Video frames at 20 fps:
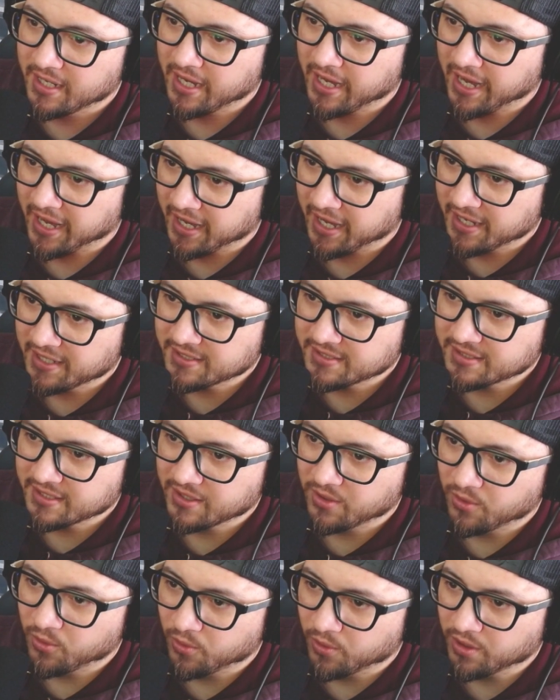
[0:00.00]
and
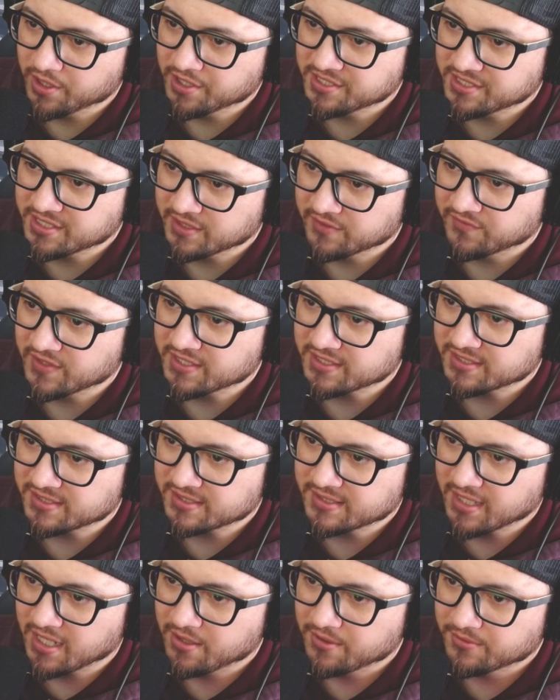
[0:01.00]
or defense
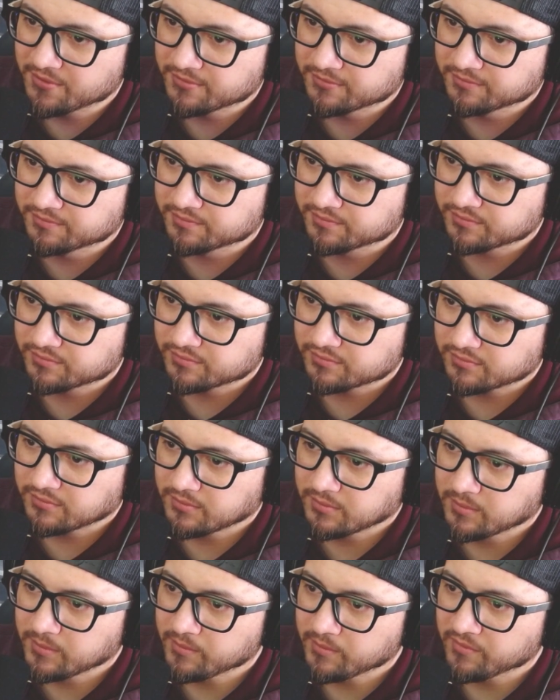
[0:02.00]
down,
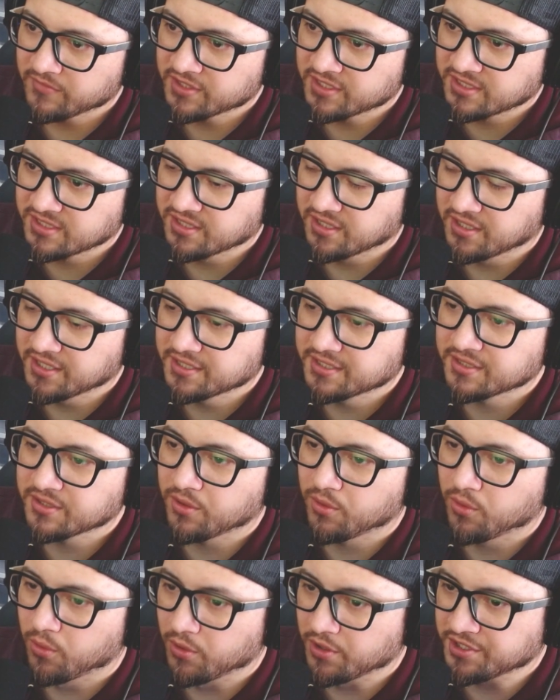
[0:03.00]
stunned
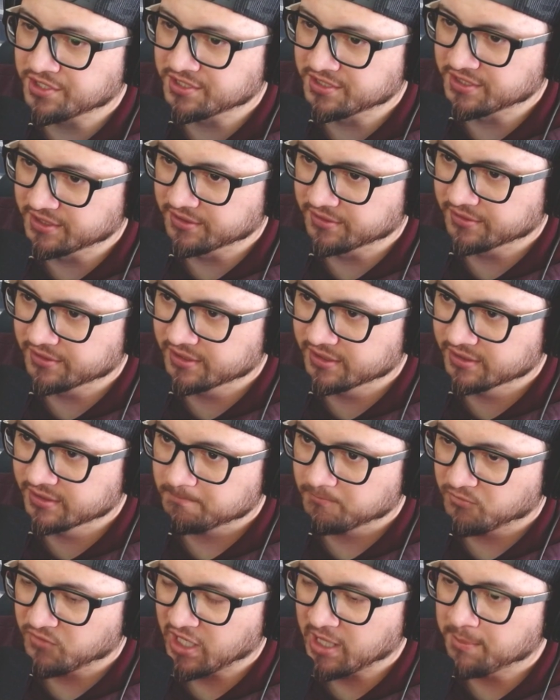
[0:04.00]
or sealed.
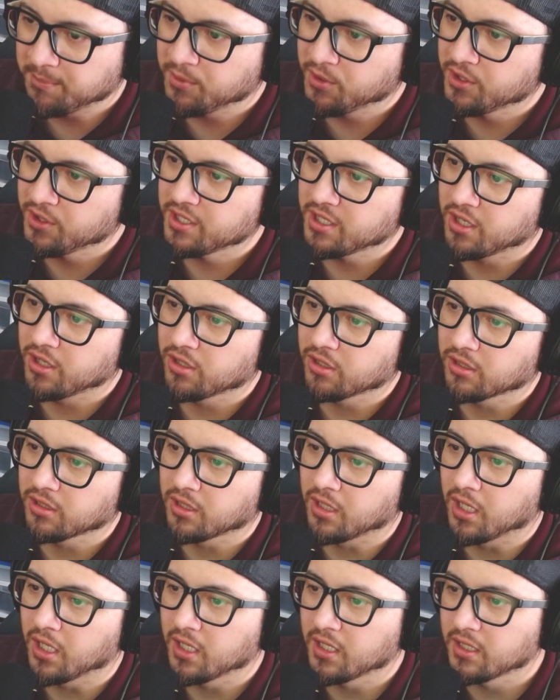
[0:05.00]
They put a
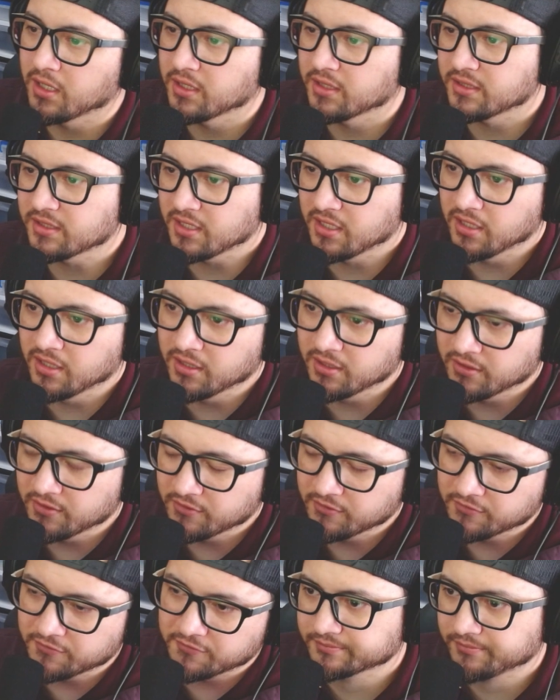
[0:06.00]
lot
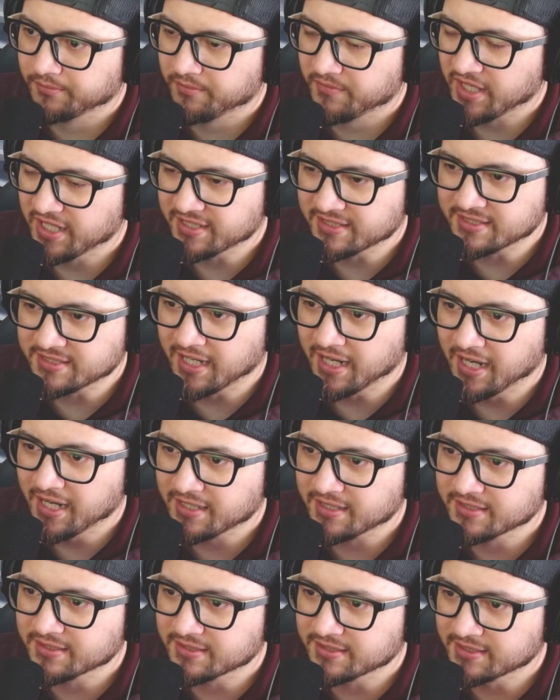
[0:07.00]
of
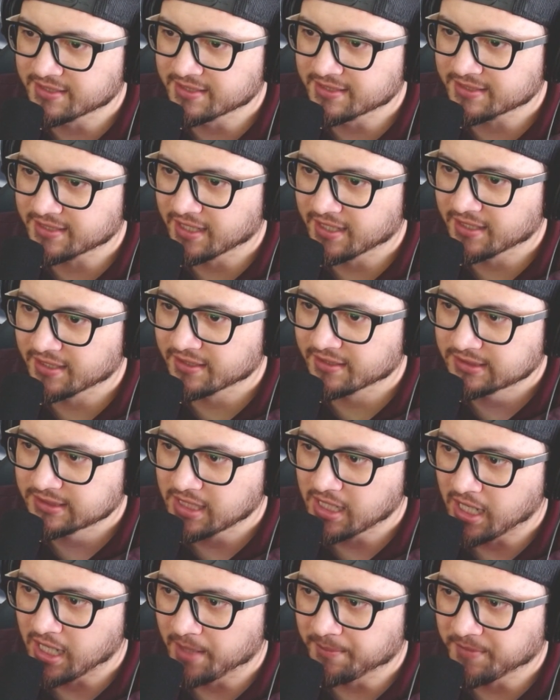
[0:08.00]
attack into this guy.
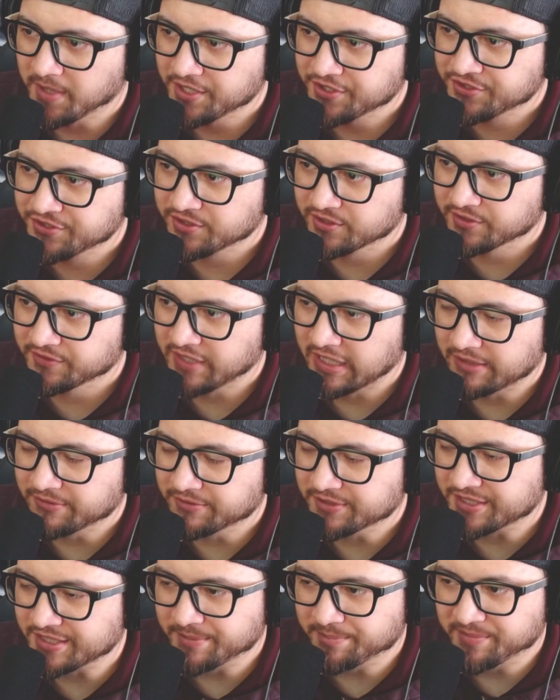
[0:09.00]
I'm not sure if that
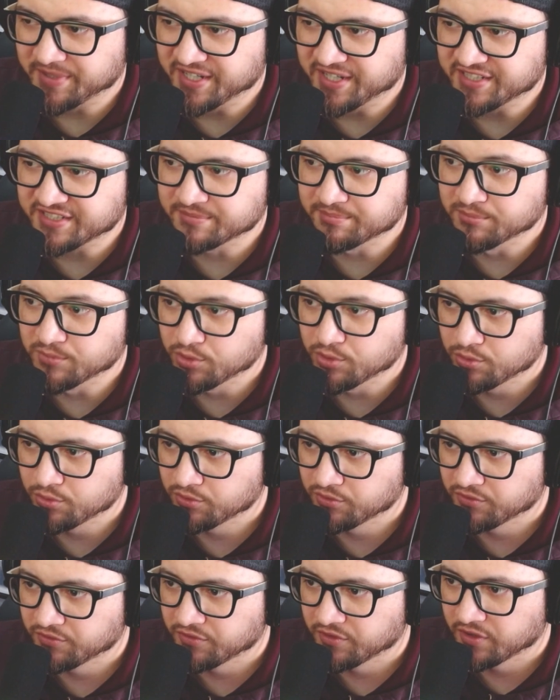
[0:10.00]
was the best move.